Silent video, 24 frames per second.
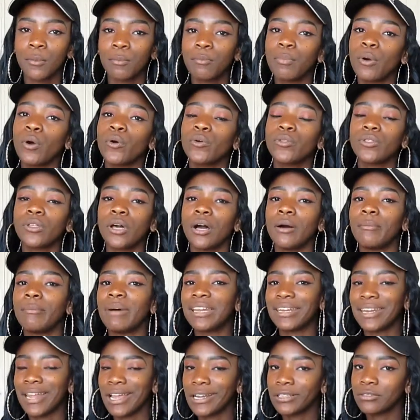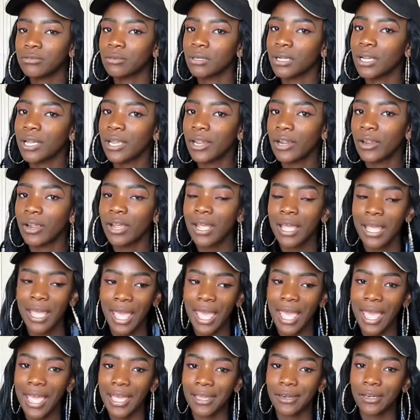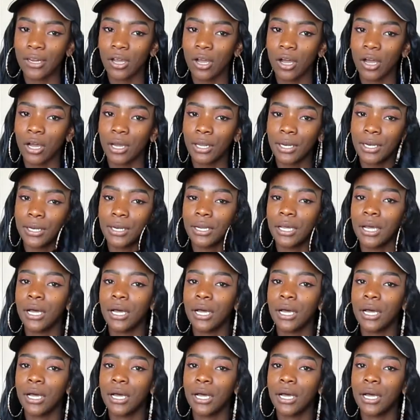both on my natural hair and on